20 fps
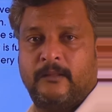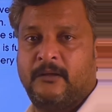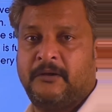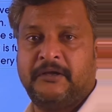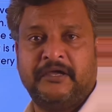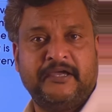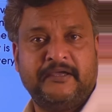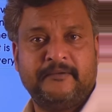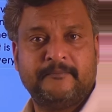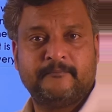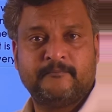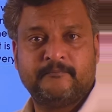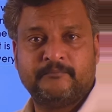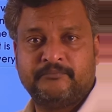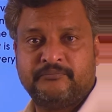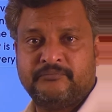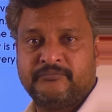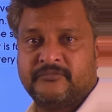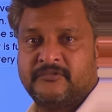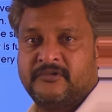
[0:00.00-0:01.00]
Okay,
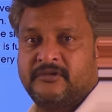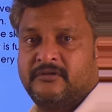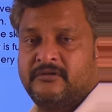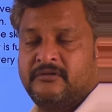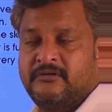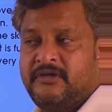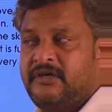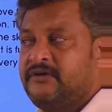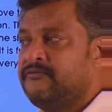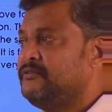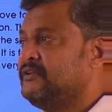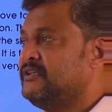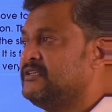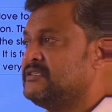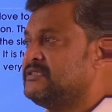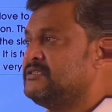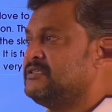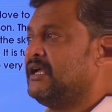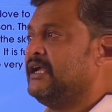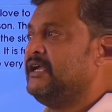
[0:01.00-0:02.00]
if it
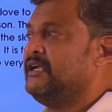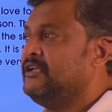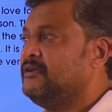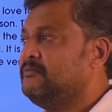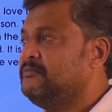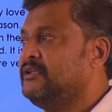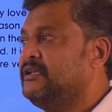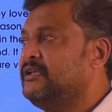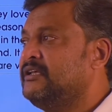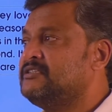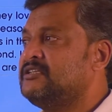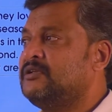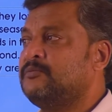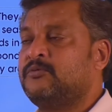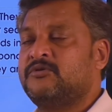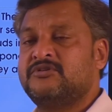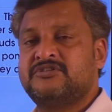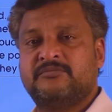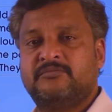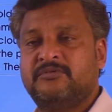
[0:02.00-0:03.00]
is dried up, then is it
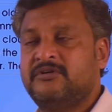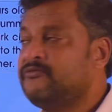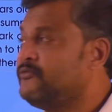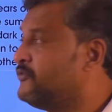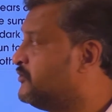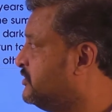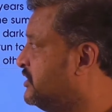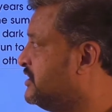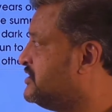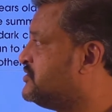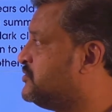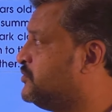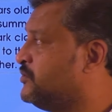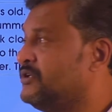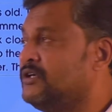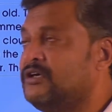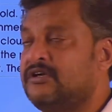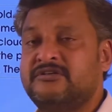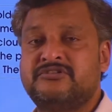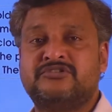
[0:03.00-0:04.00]
possible for these two
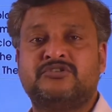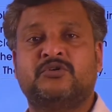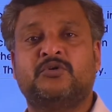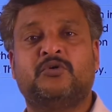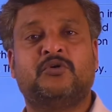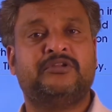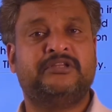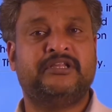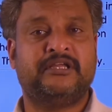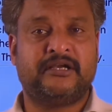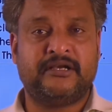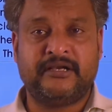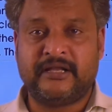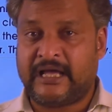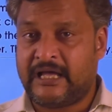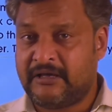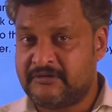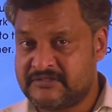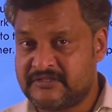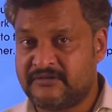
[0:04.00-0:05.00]
girls to go there and
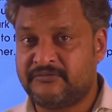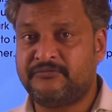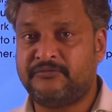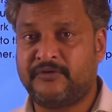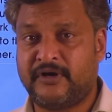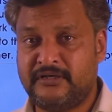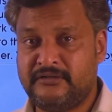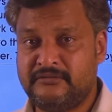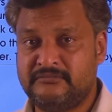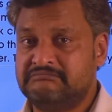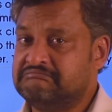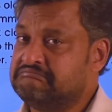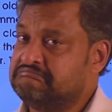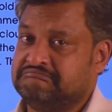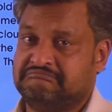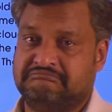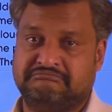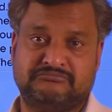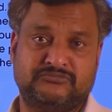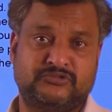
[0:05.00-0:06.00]
have some fun?
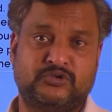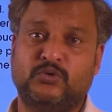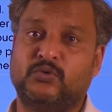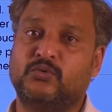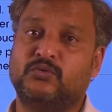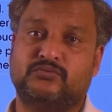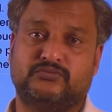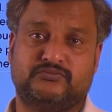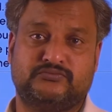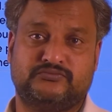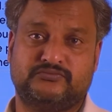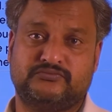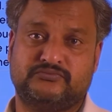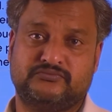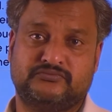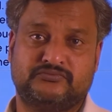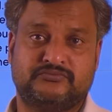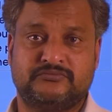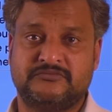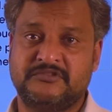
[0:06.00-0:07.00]
No.
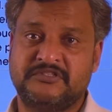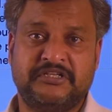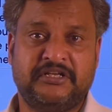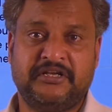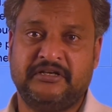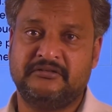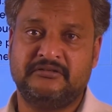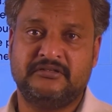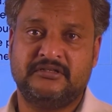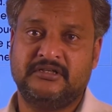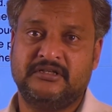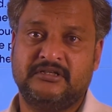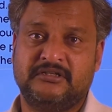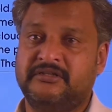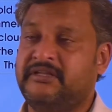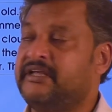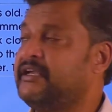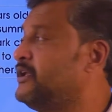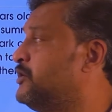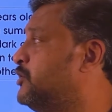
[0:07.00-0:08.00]
Isn't it?
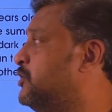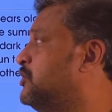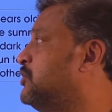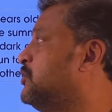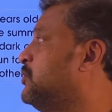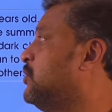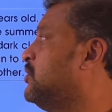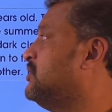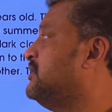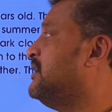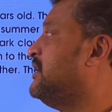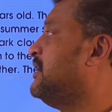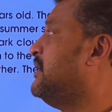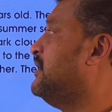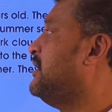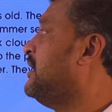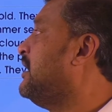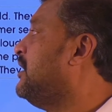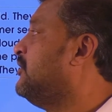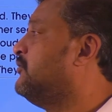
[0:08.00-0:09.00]
They cannot go there
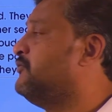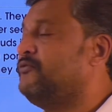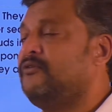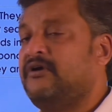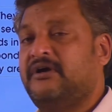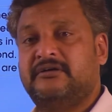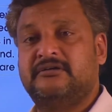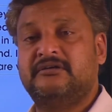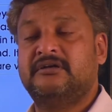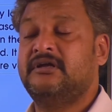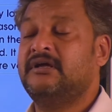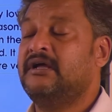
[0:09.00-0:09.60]
and have fun.